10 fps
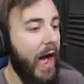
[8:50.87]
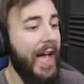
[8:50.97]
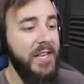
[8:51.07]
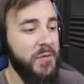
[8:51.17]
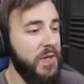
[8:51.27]

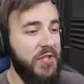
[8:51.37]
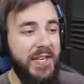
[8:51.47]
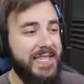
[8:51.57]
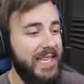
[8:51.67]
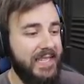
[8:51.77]
I just want you
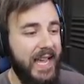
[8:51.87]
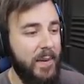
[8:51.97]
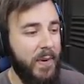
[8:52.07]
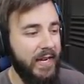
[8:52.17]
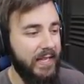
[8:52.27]
to sit
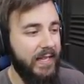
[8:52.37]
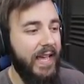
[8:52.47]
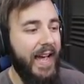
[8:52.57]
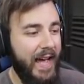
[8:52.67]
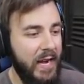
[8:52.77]
tight, buddy.
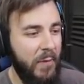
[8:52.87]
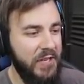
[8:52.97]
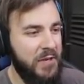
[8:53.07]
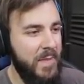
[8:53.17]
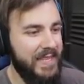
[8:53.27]
I don't
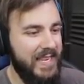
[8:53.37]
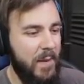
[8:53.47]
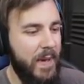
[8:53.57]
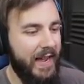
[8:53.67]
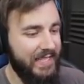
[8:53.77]
want you messing
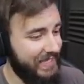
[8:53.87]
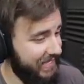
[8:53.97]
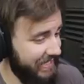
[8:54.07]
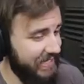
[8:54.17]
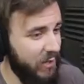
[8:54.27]
about. Just
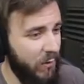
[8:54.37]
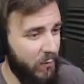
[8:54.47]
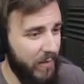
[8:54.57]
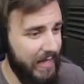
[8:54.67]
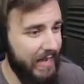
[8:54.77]
sit still,
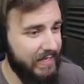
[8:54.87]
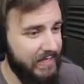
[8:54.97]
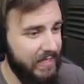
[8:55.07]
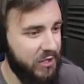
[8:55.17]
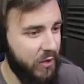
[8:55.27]

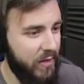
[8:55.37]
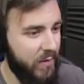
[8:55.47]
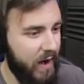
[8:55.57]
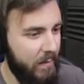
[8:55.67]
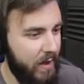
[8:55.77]
relax, enjoy the
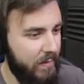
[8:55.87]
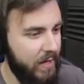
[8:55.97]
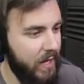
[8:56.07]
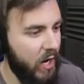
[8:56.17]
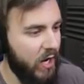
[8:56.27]
ride,
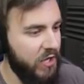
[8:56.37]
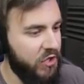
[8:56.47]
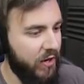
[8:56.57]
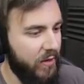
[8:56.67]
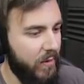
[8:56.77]
baby.
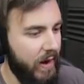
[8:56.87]
Enjoy the